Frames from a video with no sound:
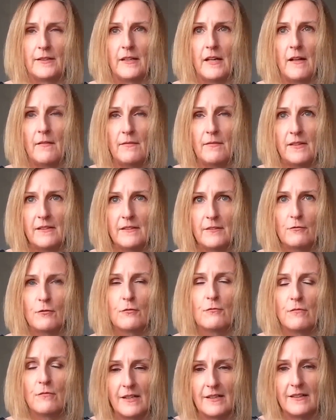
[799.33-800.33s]
and these are
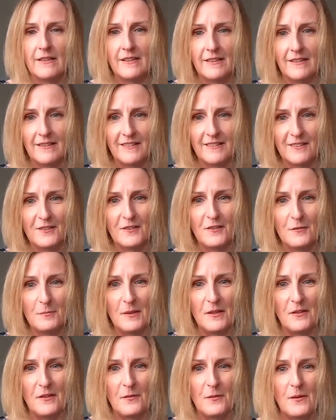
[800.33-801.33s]
all right things to do,
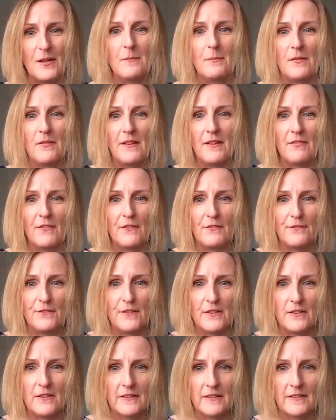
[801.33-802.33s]
by the way, but then the
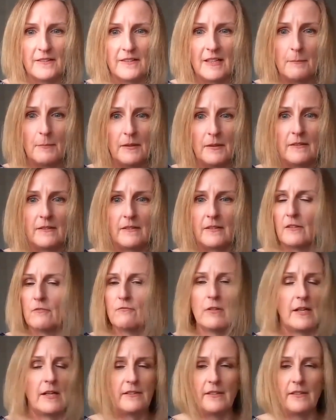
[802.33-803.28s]
first step is to,